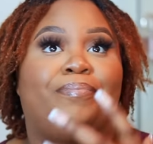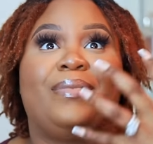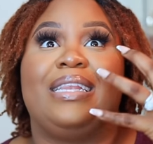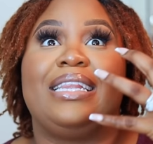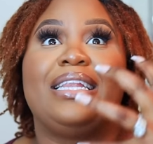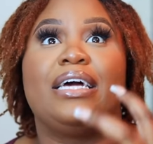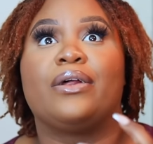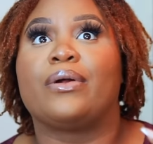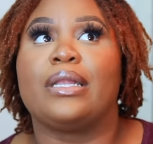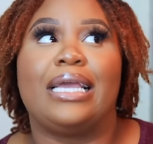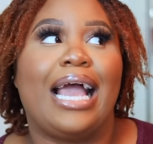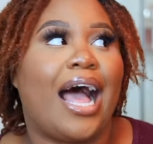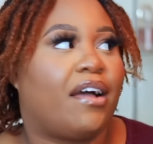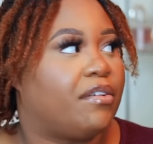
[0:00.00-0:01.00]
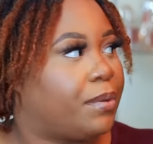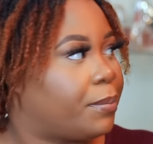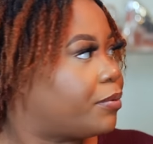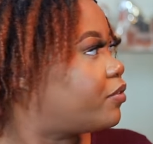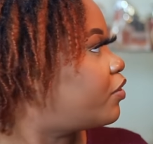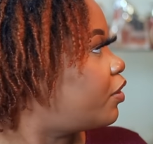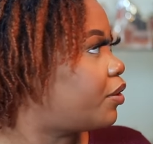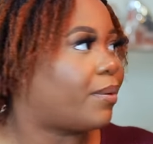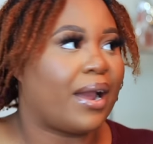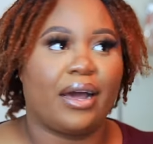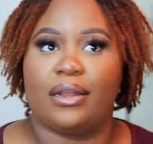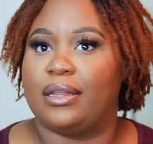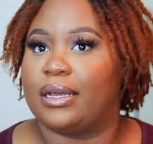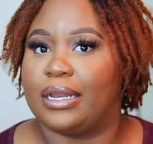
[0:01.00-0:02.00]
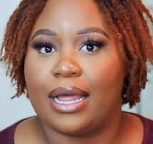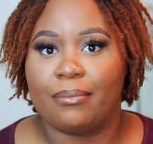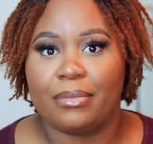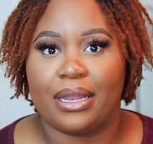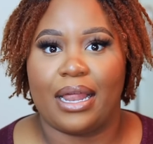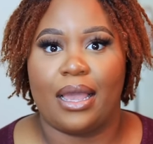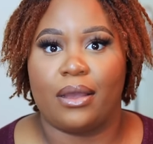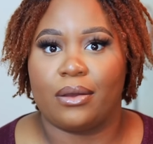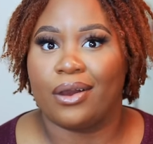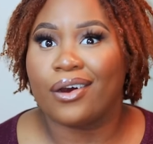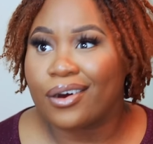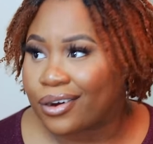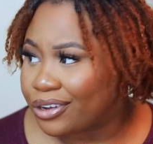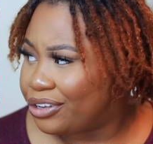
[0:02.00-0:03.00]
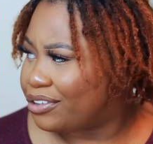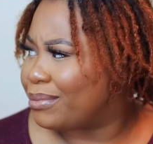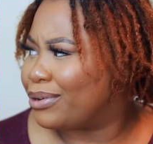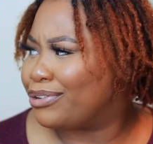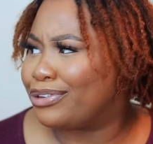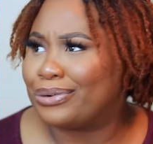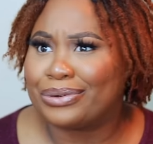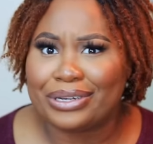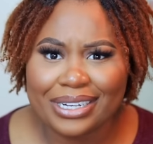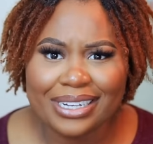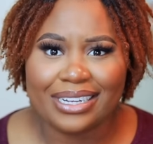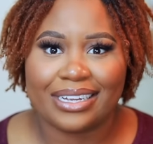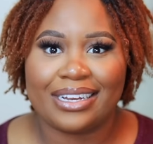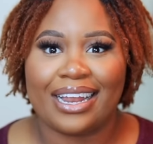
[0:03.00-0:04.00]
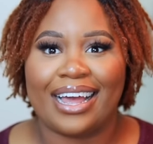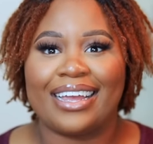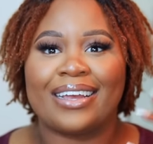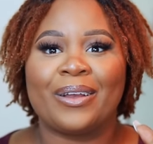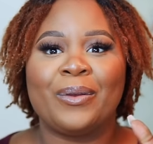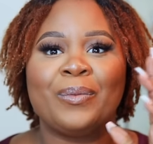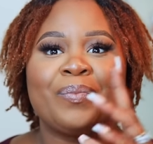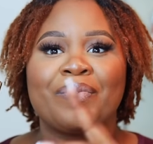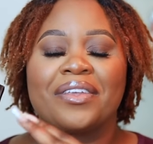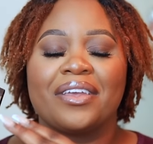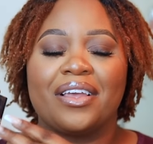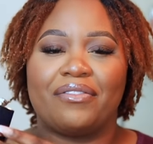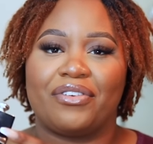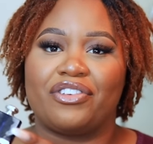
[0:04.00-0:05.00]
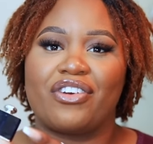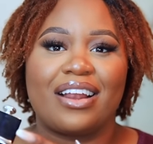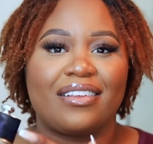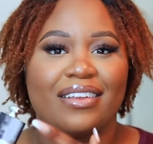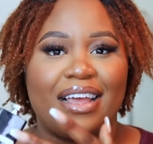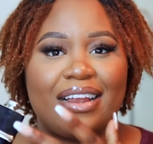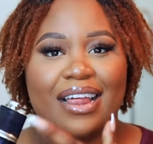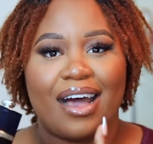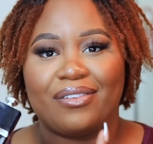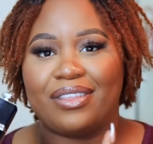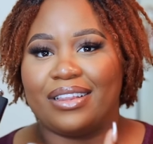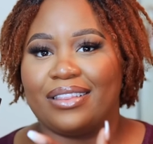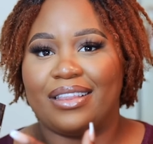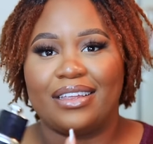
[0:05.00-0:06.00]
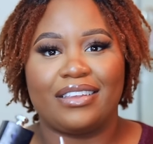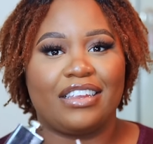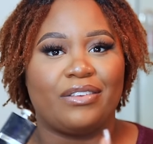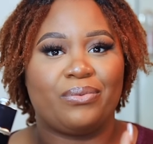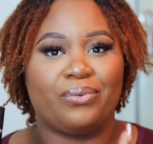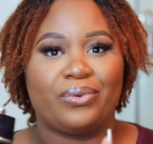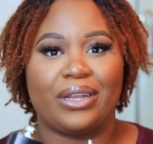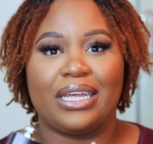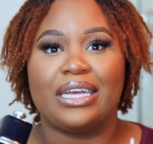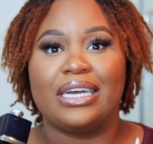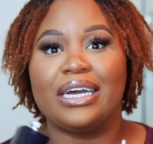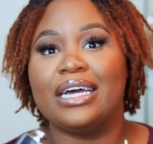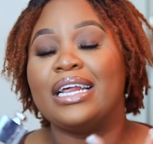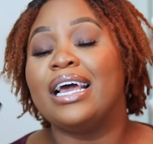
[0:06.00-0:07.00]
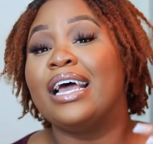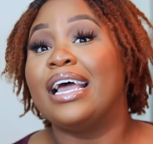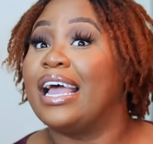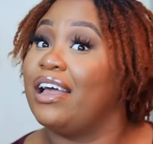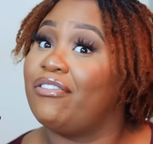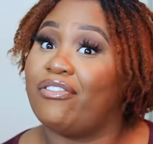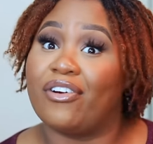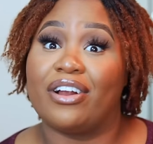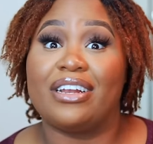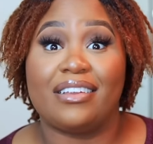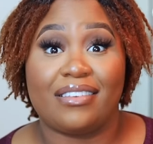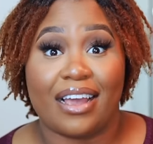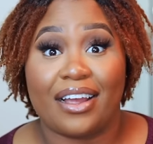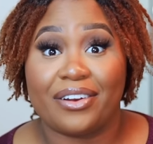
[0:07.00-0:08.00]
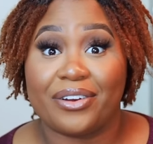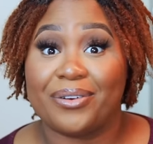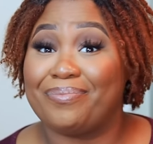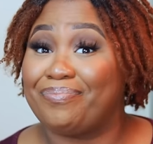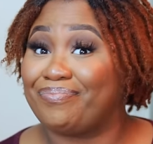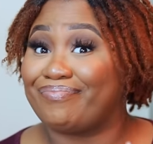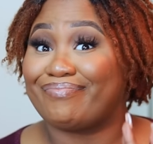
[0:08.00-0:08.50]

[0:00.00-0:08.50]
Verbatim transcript: literally having people turn around looking at me like, girl, you smell so good. Like, if you're trying to stand out, then this is really good. And for a designer,